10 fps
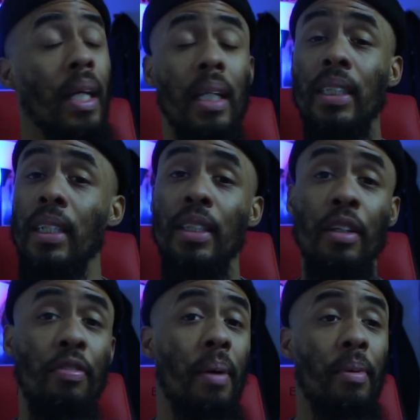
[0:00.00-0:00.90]
and share it to
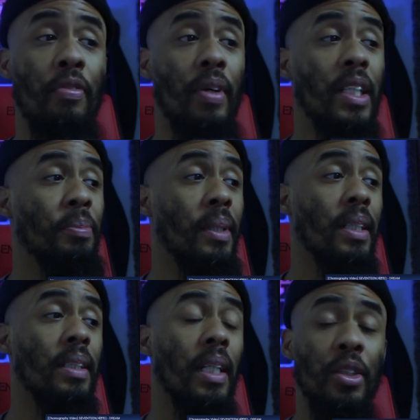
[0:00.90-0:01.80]
your family and friends,
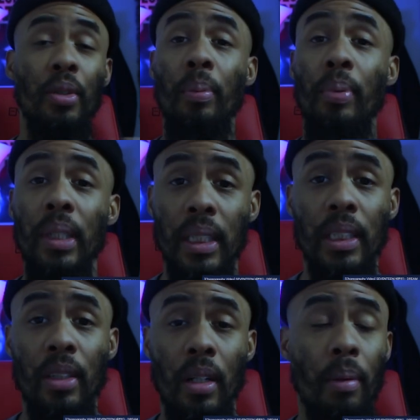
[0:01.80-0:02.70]
because I truly
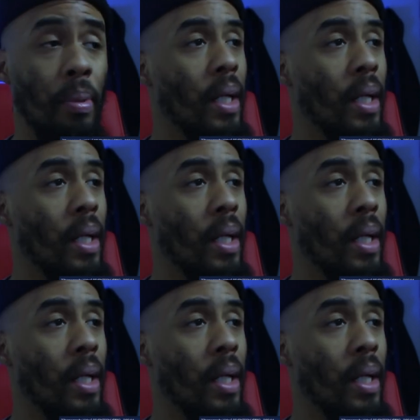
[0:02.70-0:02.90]
appreciate y'all.